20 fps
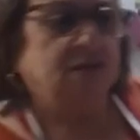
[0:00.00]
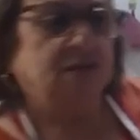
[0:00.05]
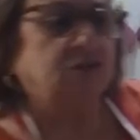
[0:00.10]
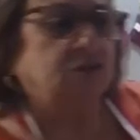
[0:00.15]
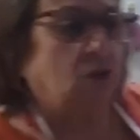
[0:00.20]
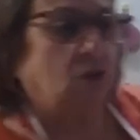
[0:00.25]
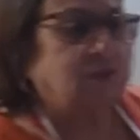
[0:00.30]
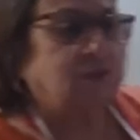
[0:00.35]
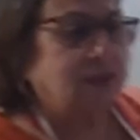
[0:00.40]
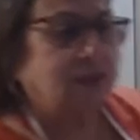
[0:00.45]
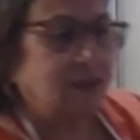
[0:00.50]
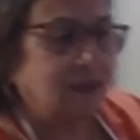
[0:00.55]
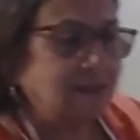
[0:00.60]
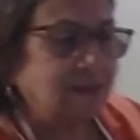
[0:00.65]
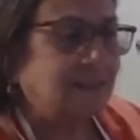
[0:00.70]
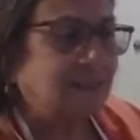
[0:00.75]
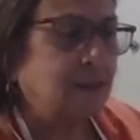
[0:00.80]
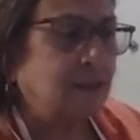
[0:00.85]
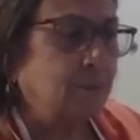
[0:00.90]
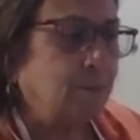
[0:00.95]
So the
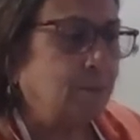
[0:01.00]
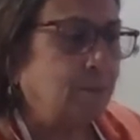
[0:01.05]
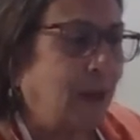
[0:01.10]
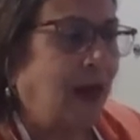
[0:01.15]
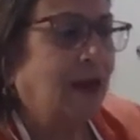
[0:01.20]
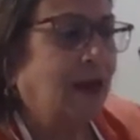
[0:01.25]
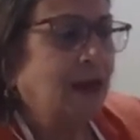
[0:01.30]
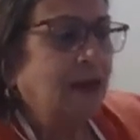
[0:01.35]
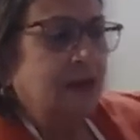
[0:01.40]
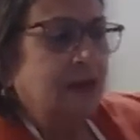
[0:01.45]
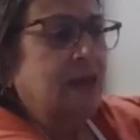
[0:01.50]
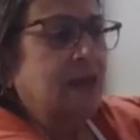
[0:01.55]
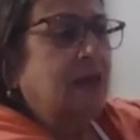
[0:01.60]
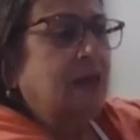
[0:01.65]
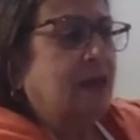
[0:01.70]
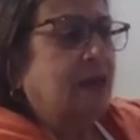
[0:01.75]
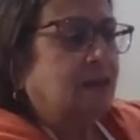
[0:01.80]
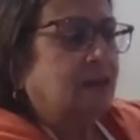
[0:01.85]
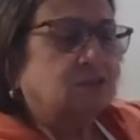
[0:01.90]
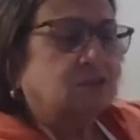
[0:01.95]
Instant Pot
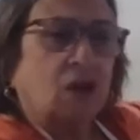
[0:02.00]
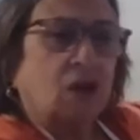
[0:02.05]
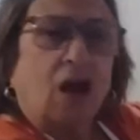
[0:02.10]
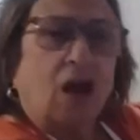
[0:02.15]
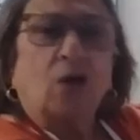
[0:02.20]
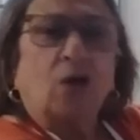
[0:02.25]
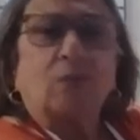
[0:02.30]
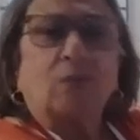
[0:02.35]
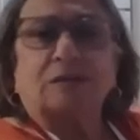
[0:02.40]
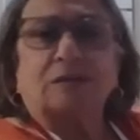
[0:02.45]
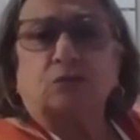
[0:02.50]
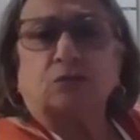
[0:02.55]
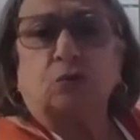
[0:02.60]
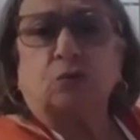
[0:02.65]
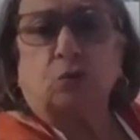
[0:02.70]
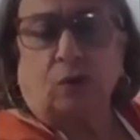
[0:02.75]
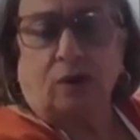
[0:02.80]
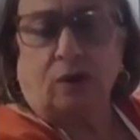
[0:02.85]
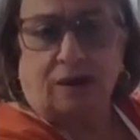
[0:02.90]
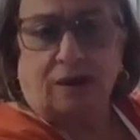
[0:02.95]
is always
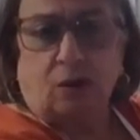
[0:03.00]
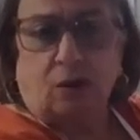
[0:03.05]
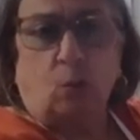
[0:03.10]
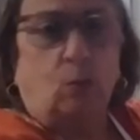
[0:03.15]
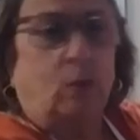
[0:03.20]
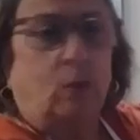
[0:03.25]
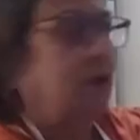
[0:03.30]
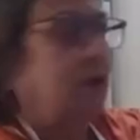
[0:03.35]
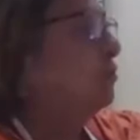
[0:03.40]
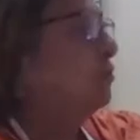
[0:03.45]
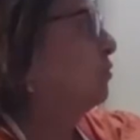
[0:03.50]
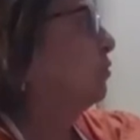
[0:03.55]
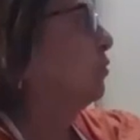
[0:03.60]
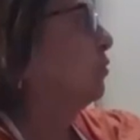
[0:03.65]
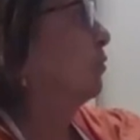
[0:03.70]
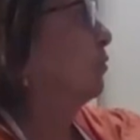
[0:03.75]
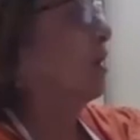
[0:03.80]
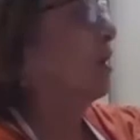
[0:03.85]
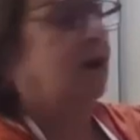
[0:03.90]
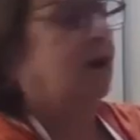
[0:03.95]
great when
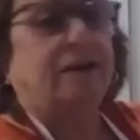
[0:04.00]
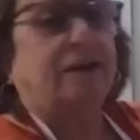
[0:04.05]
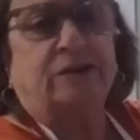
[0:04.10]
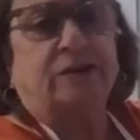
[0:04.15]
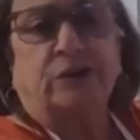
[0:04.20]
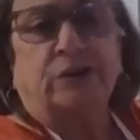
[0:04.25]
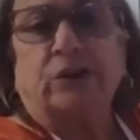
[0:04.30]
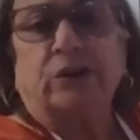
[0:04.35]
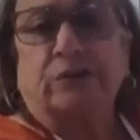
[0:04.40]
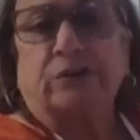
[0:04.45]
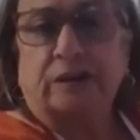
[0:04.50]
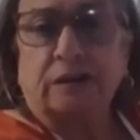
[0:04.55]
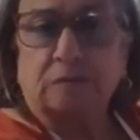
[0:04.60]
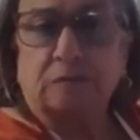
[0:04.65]
you are in a hurry.